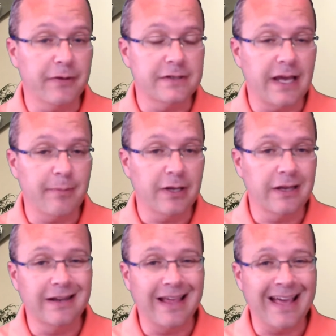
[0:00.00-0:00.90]
that's
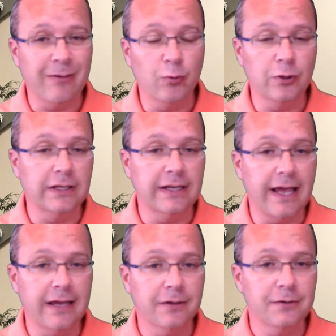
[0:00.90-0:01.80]
happening at Woodland
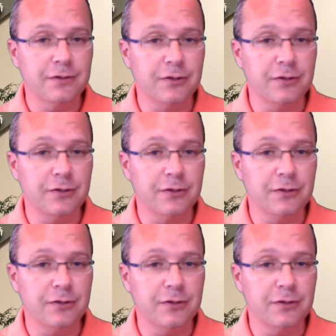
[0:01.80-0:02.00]
Acres,